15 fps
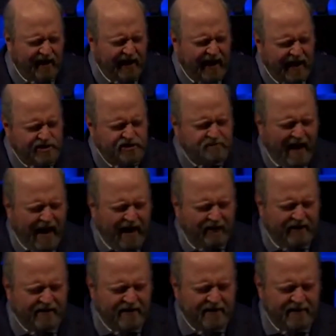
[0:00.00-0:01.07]
our heads
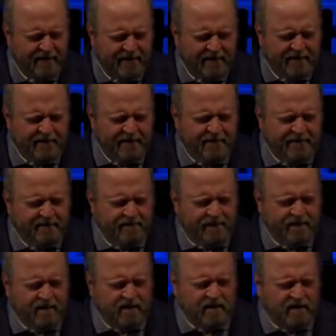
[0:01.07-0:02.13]
bowed.
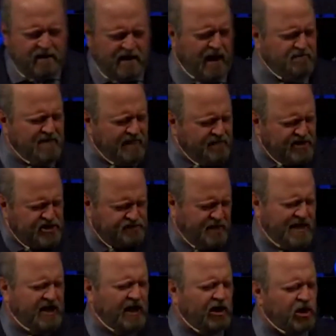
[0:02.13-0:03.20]
God may be
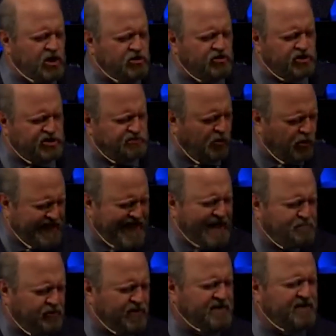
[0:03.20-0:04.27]
speaking to you this morning. I
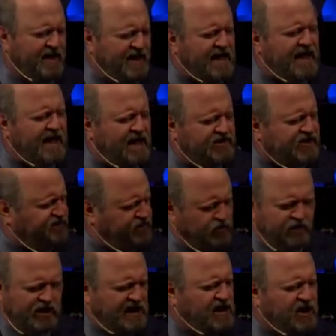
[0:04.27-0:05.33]
pray that He is. If
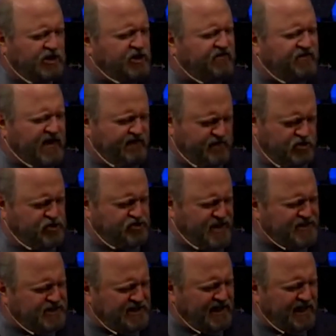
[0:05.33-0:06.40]
you're here and you've never
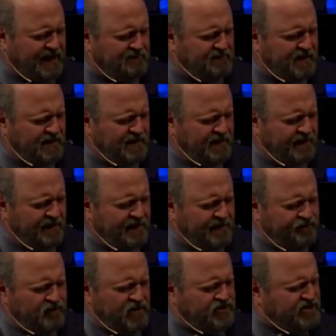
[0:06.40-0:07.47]
trusted Him,
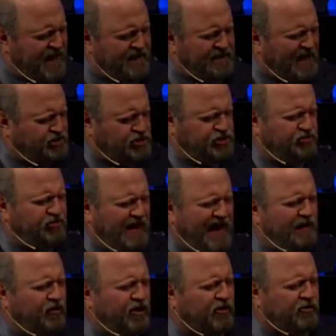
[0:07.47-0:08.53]
you say, I'm not sure. I
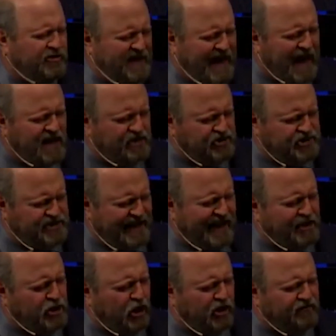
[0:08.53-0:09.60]
don't know that I
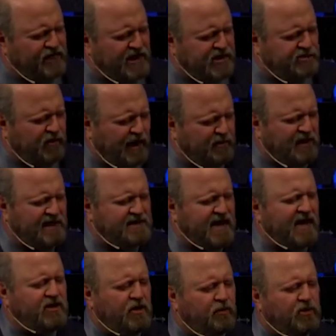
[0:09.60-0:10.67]
understand all of this. Well, I'm going to
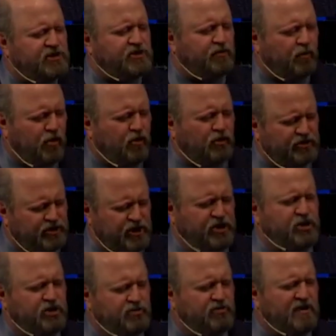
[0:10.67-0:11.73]
tell you, what you want to
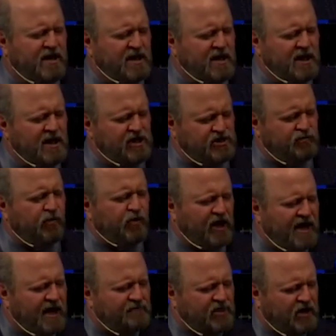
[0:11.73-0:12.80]
do is you want to
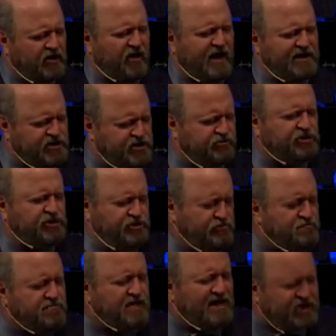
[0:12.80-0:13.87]
come to Christ so that you
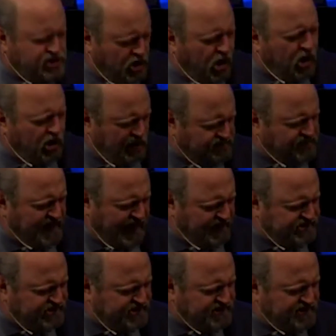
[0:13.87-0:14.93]
miss all of
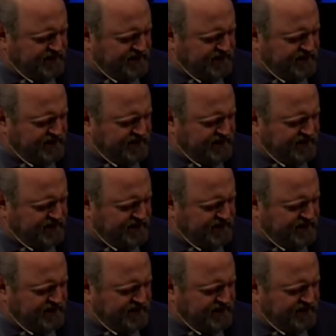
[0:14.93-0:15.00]
this.